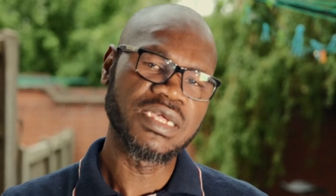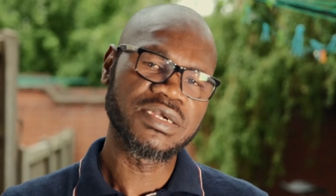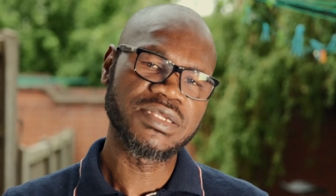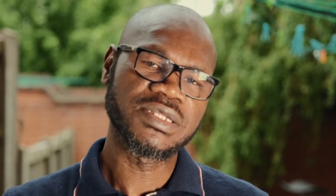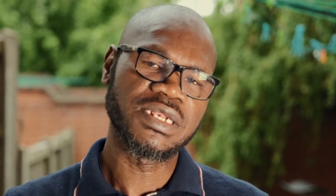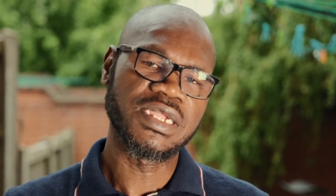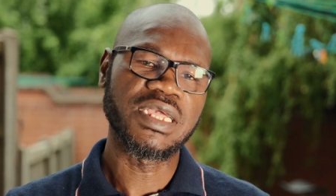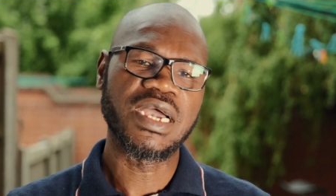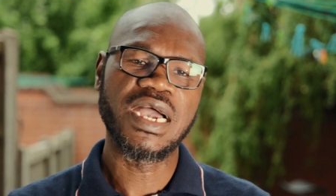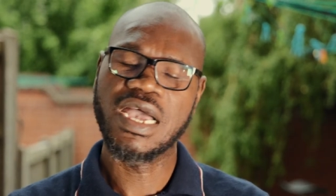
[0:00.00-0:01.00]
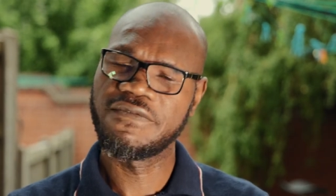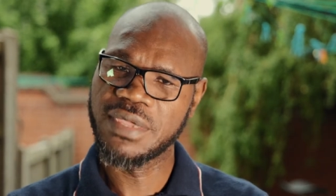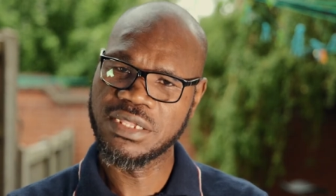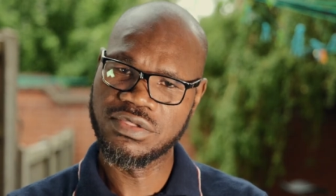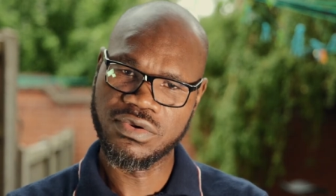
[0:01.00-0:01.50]
Recently, I have
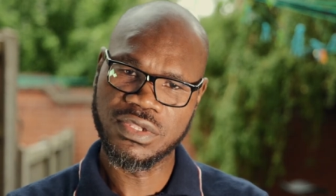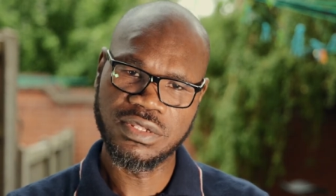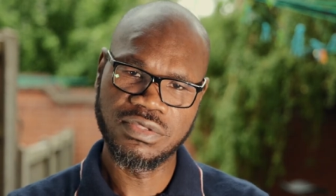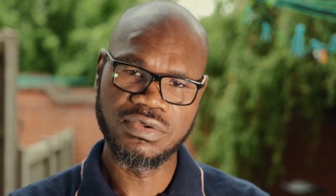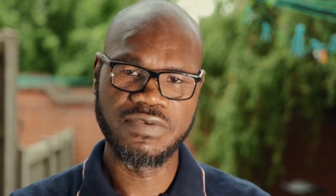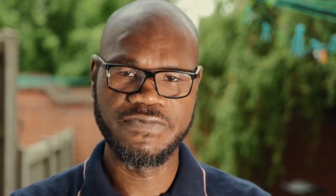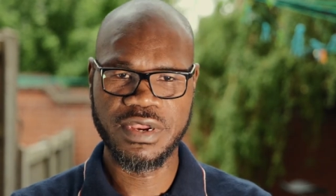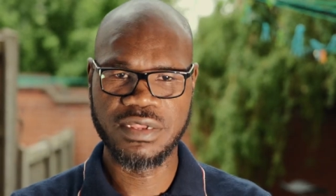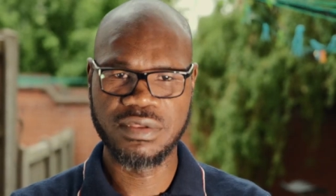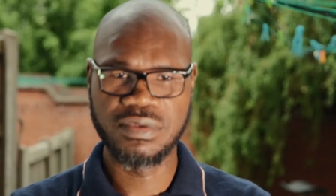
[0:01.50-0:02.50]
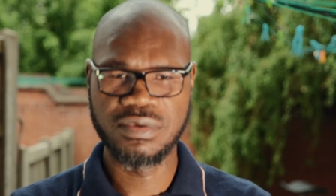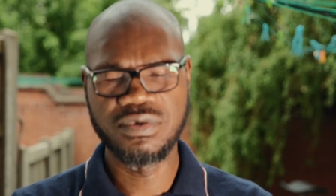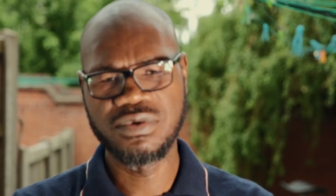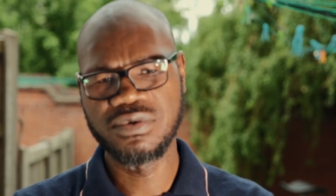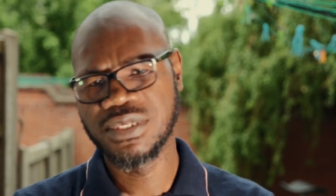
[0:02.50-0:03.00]
been talking to a friend
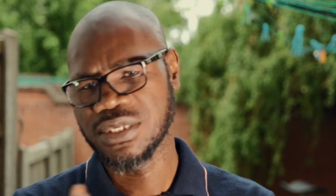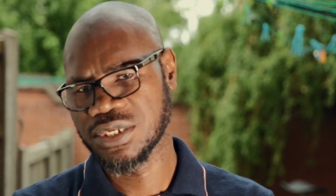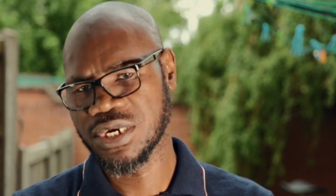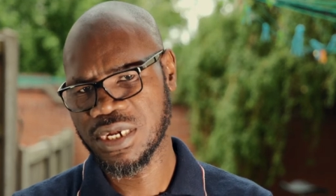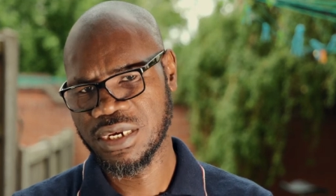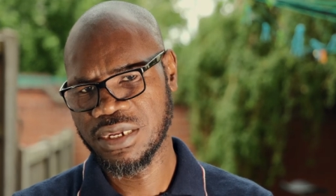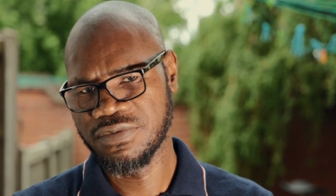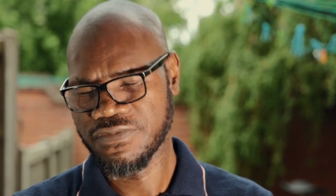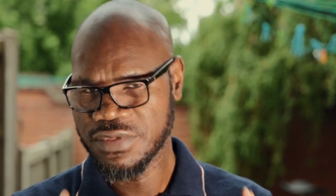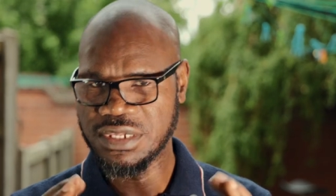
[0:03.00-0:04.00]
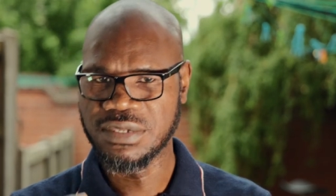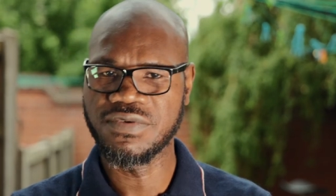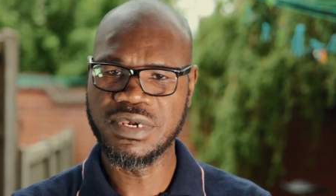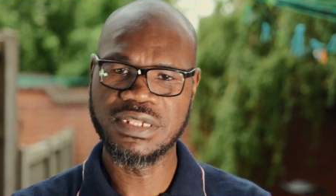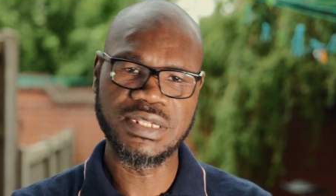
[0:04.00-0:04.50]
who is struggling with this
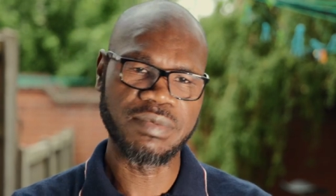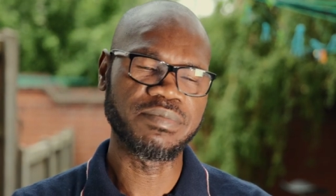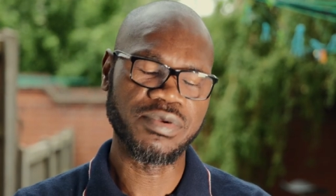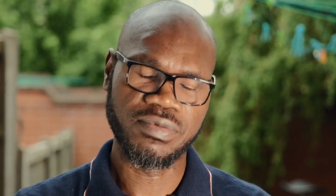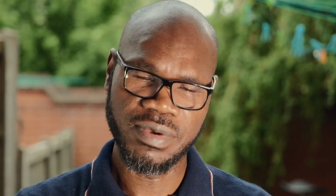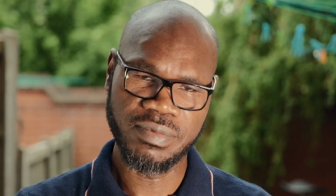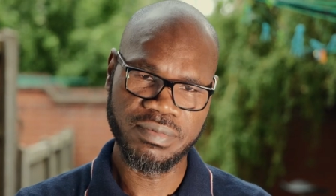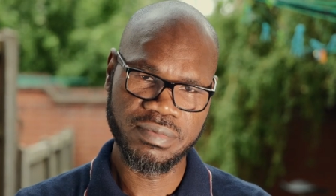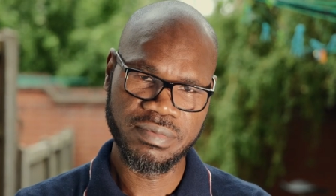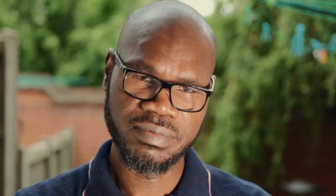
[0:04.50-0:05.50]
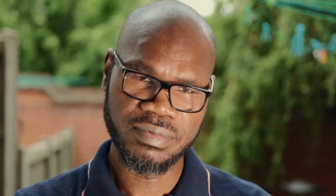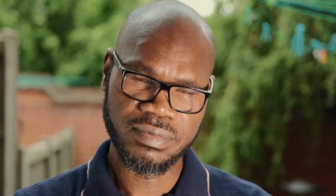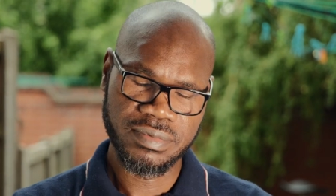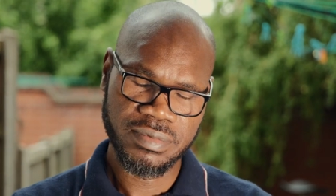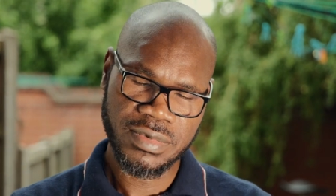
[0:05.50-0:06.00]
very same problem.
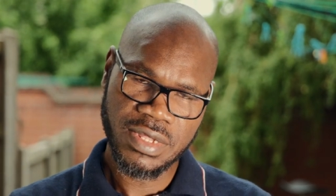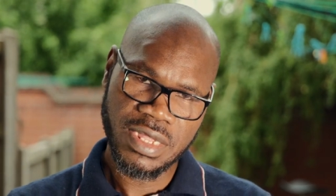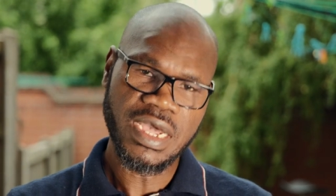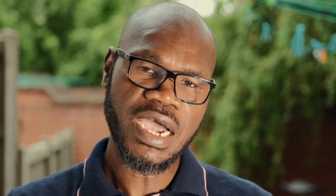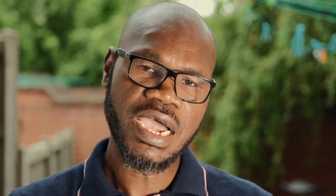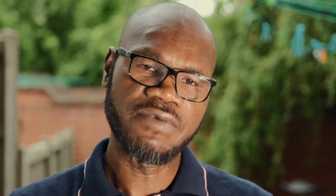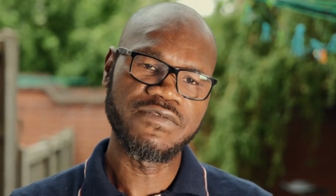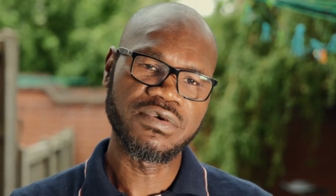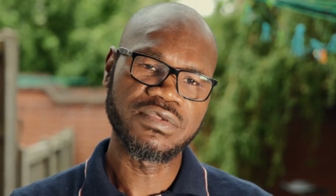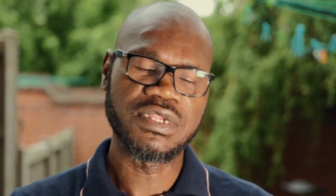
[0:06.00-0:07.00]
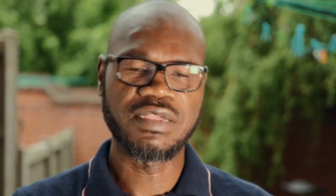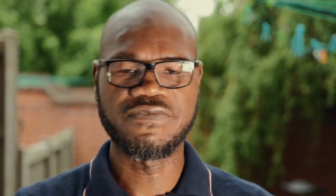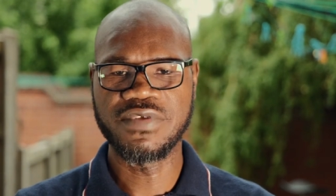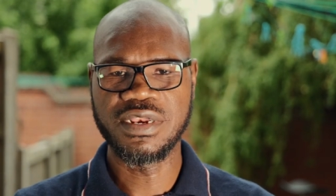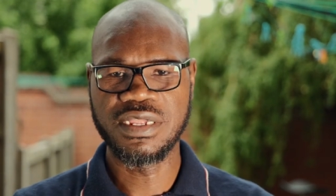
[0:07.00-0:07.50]
I have known that
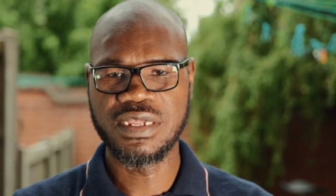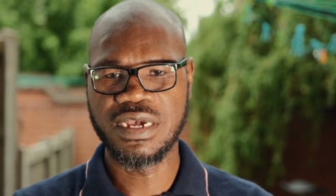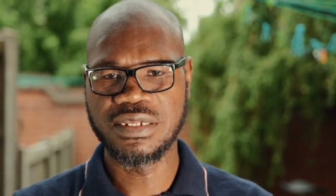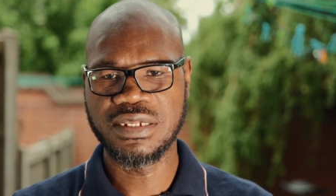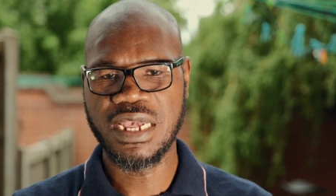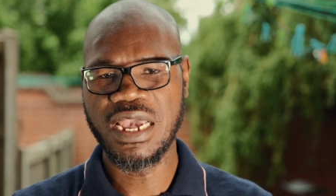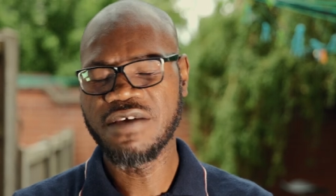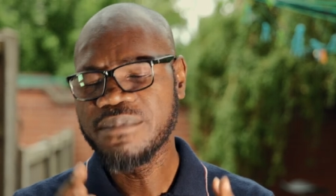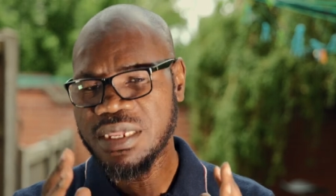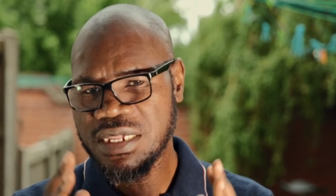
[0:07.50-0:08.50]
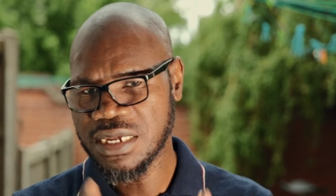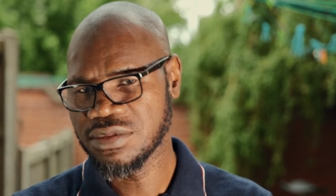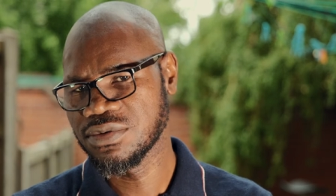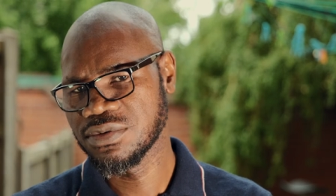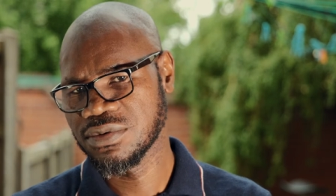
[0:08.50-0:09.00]
feeling as I have been there
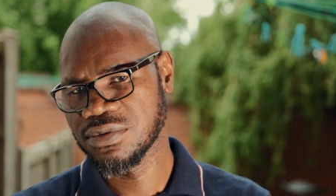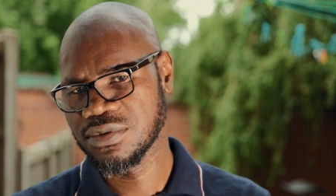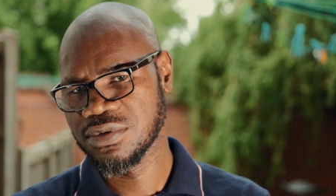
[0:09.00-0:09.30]
too.